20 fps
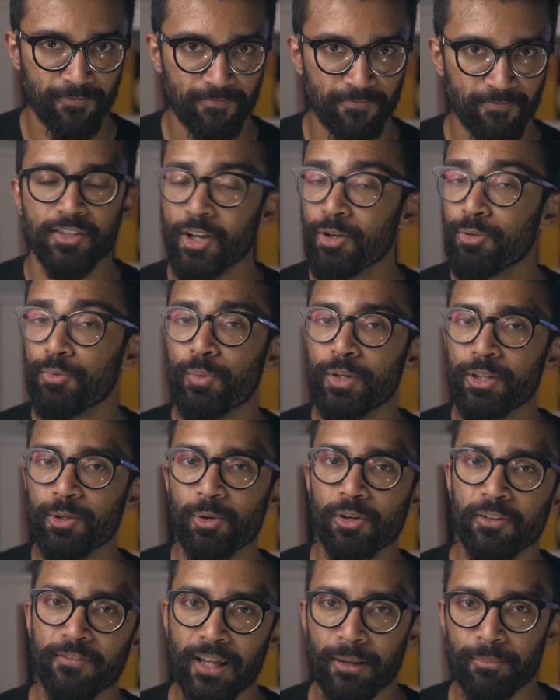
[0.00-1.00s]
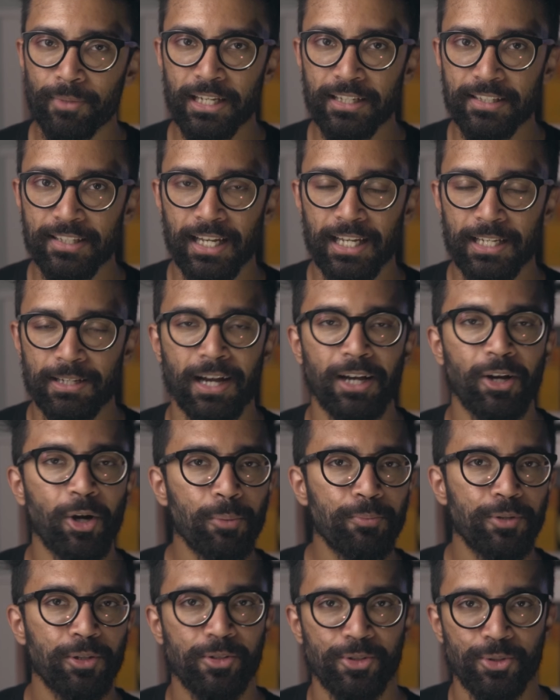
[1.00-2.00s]
So, with all of that being said, I
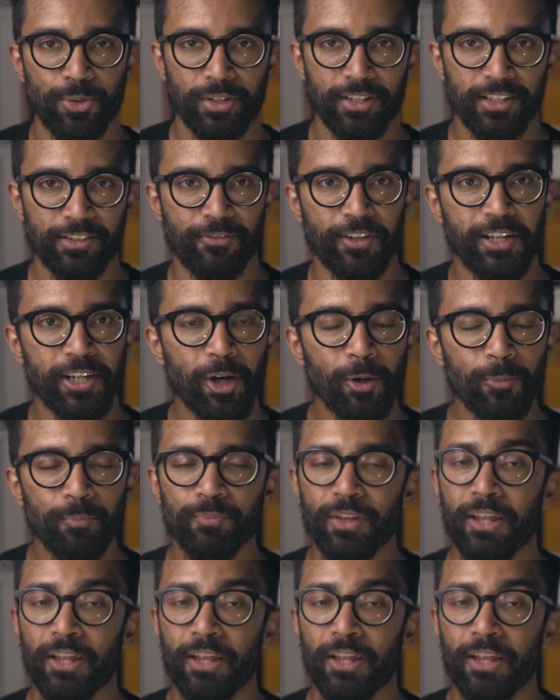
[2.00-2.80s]
hope you enjoyed this video.